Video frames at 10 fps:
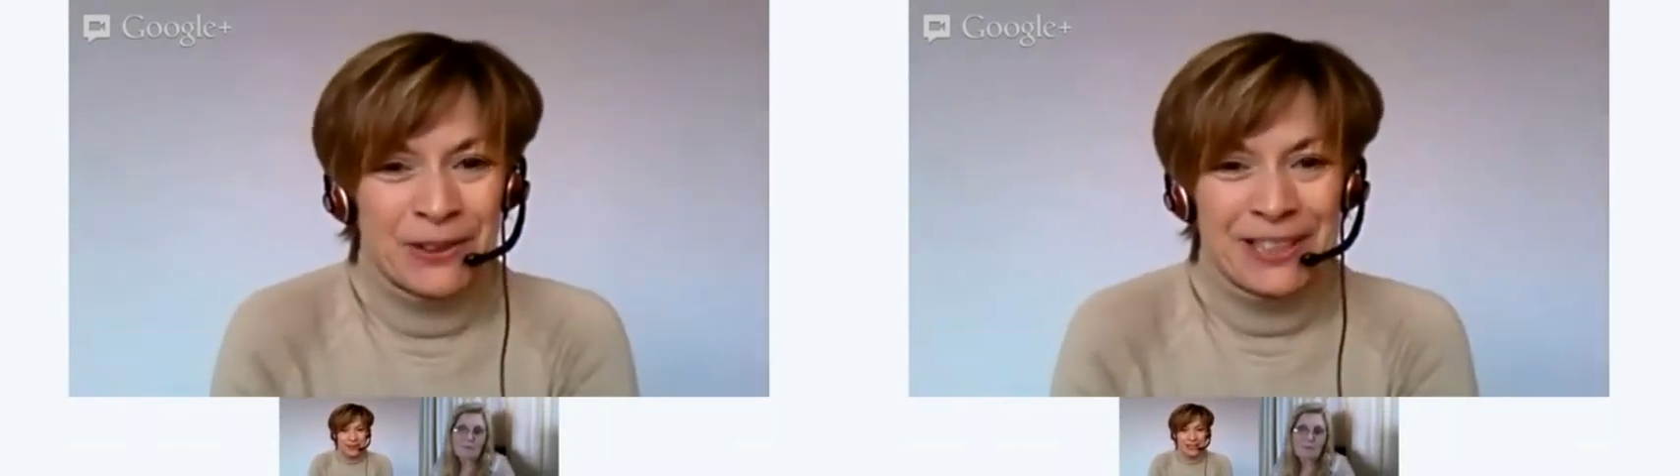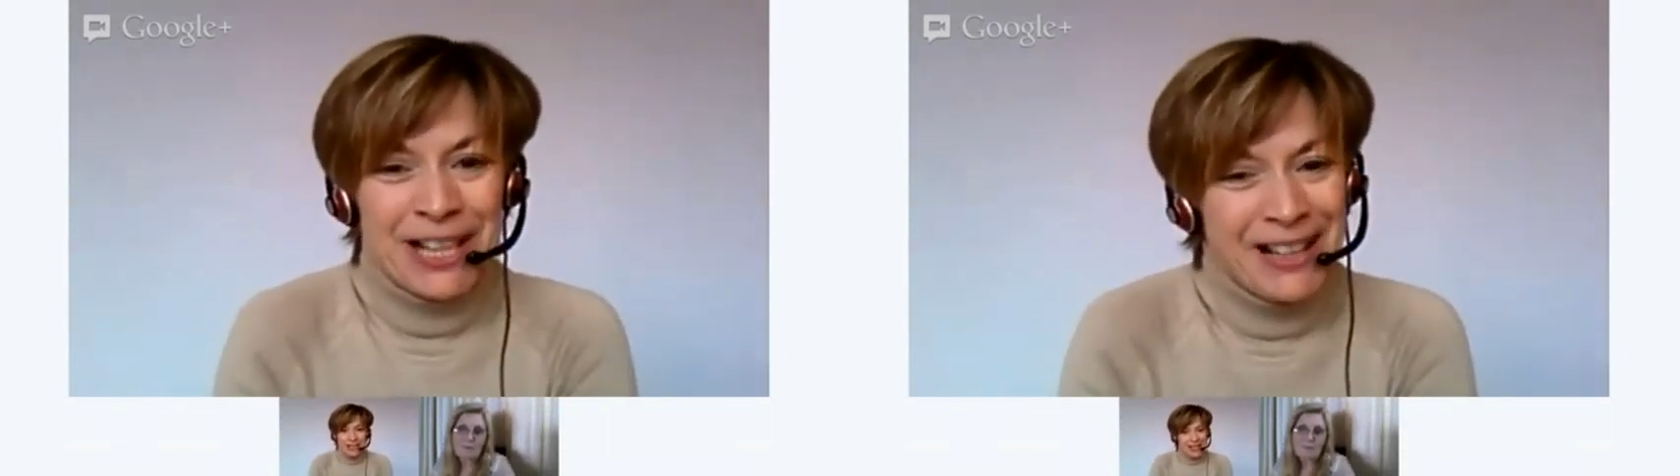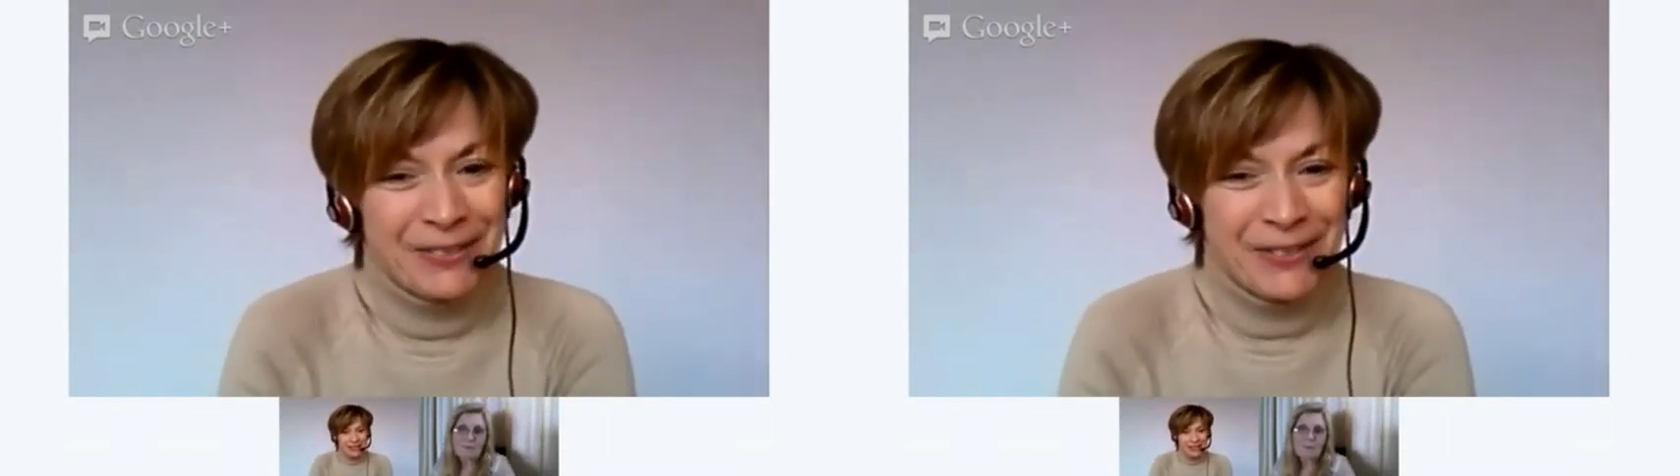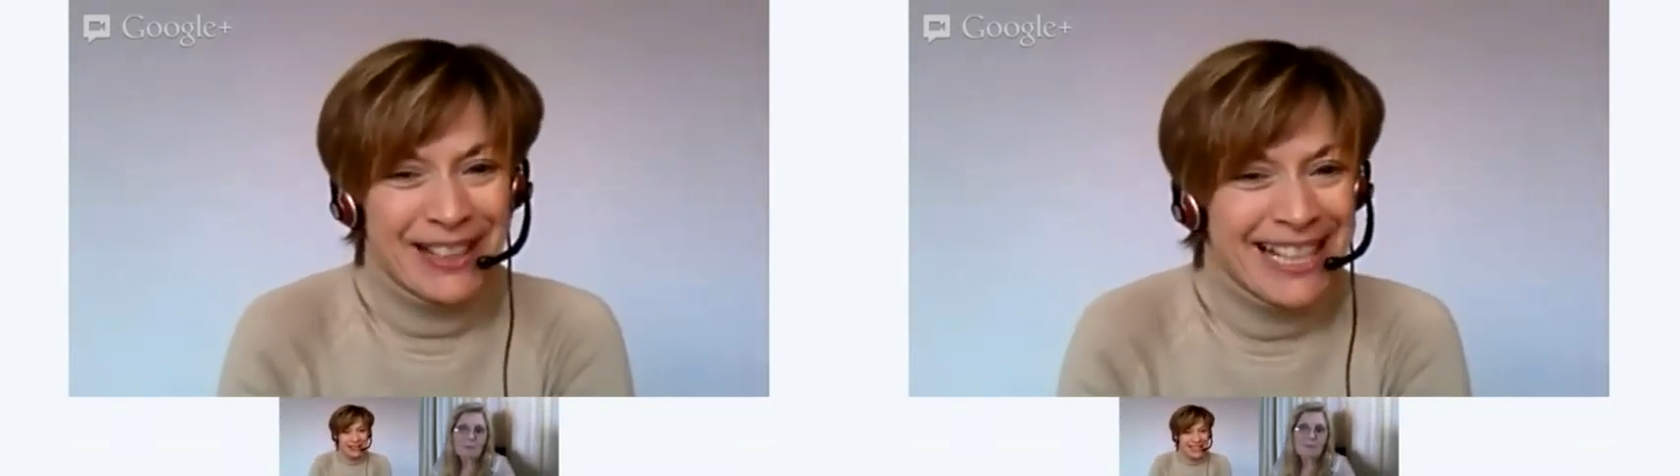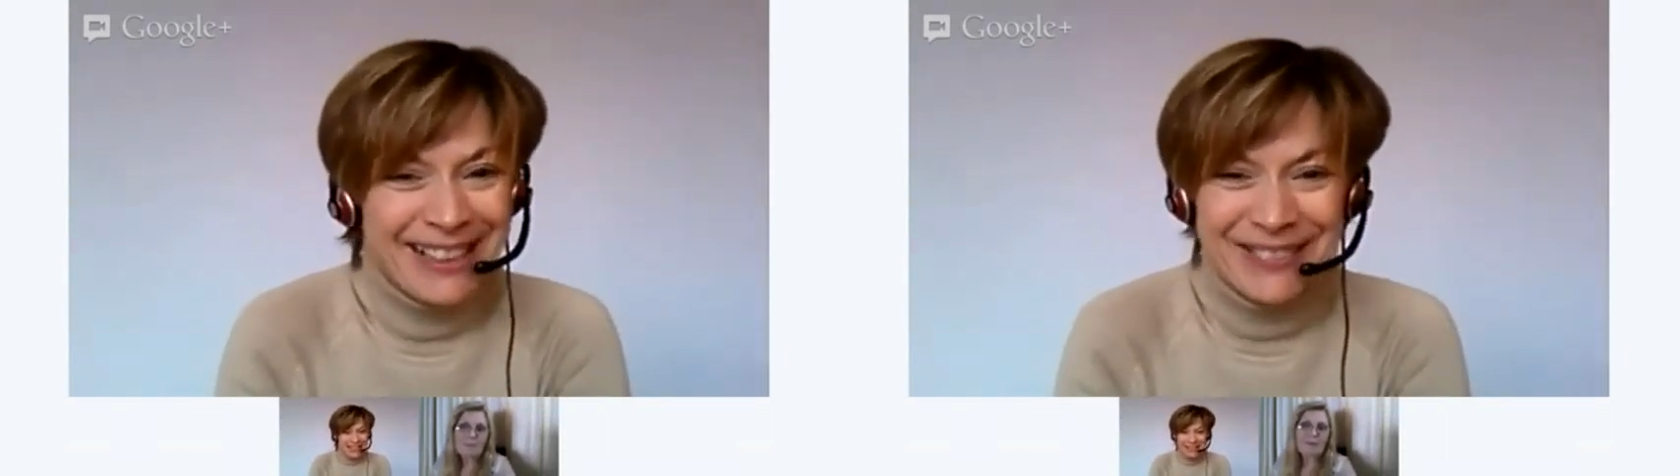
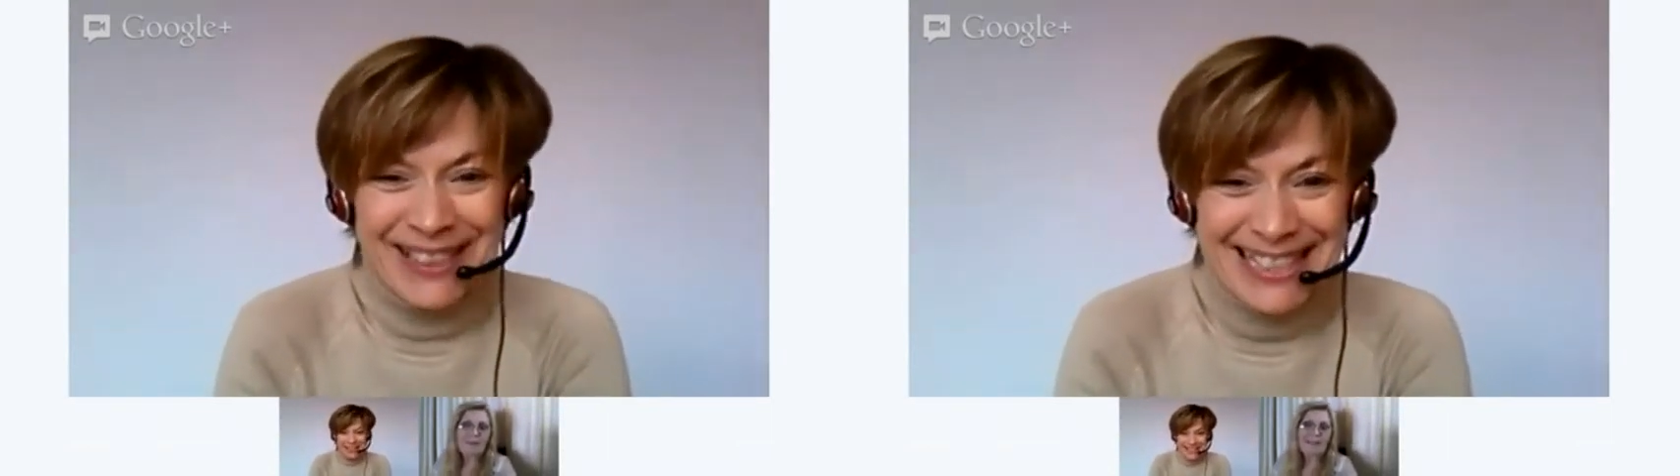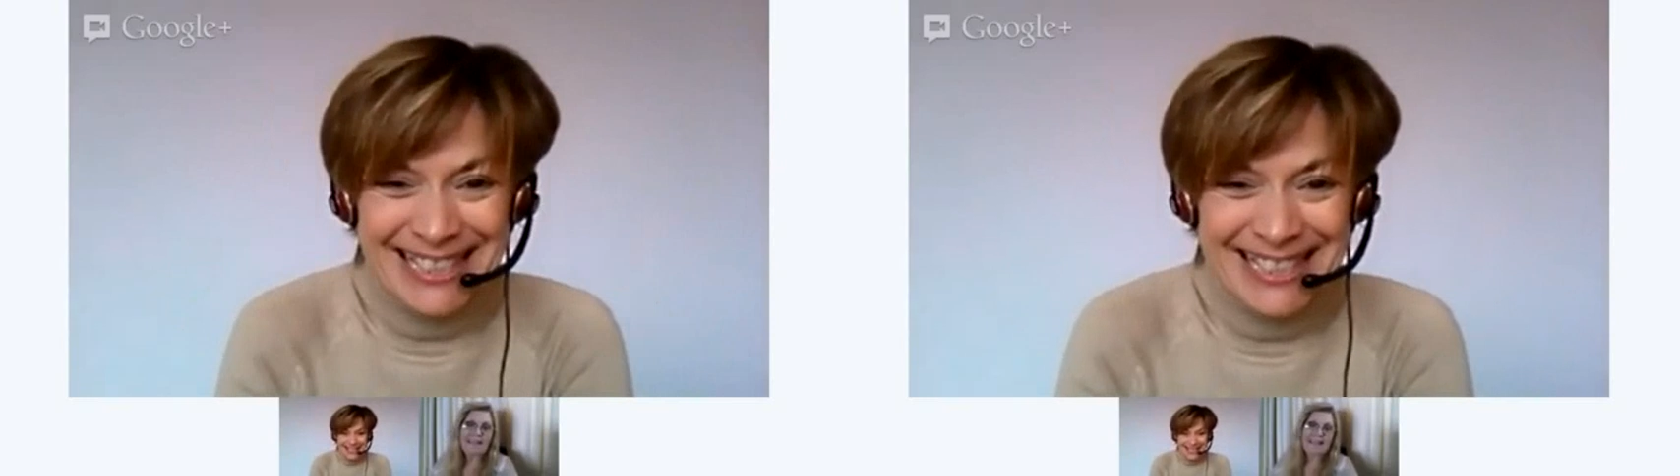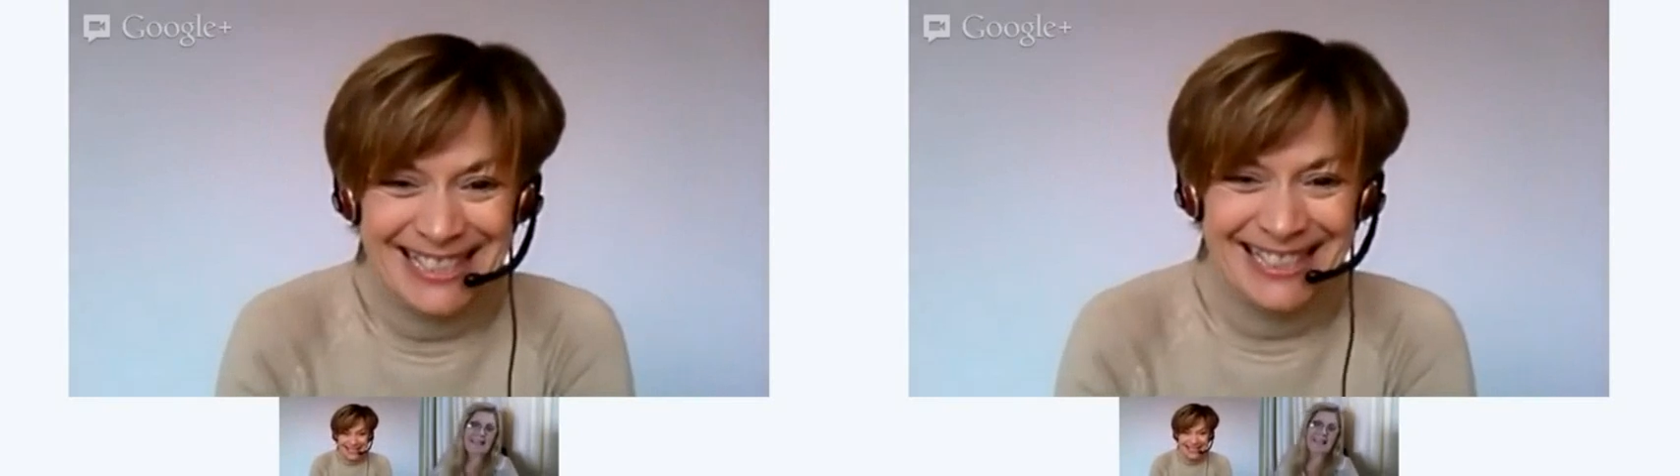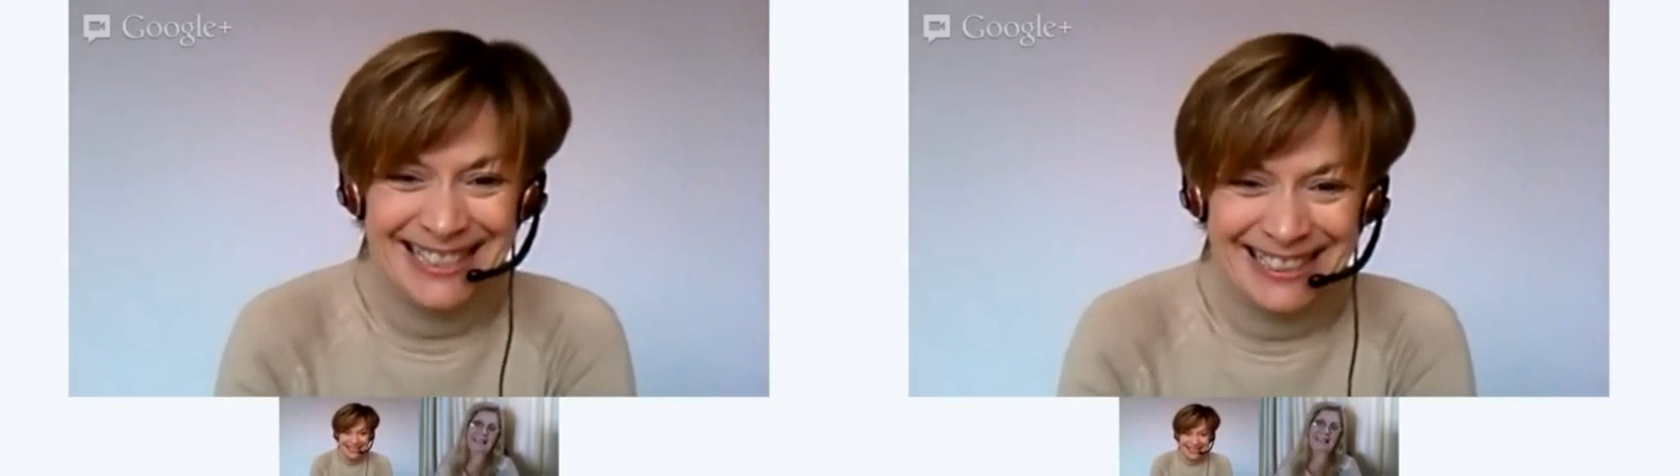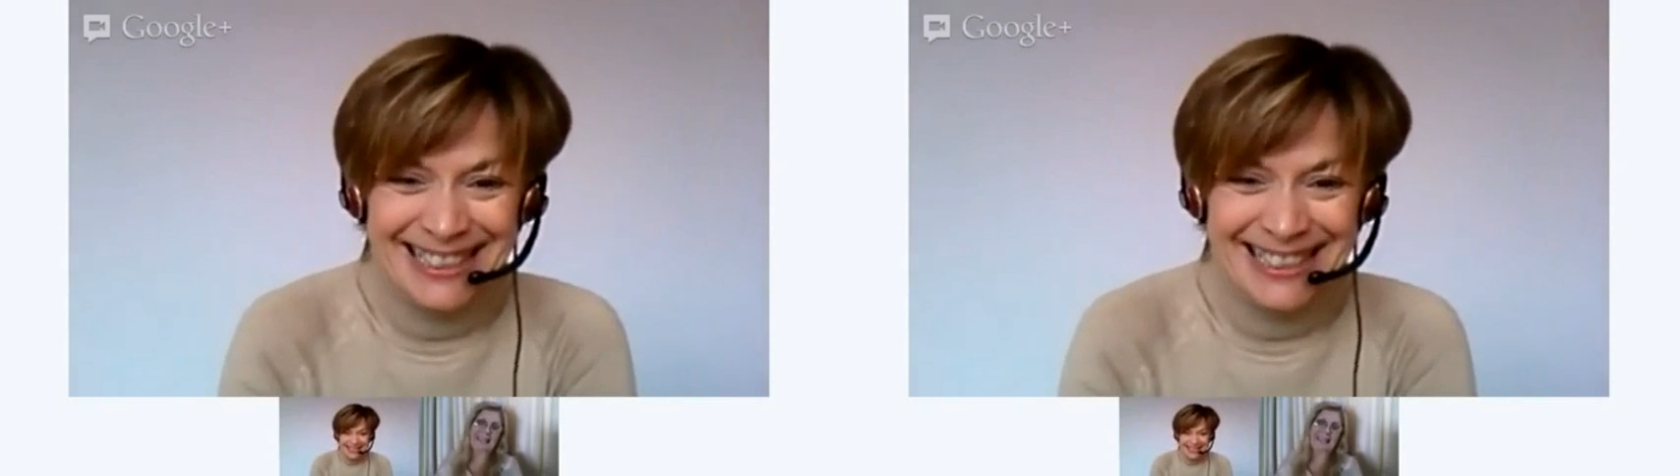Viki Winterton.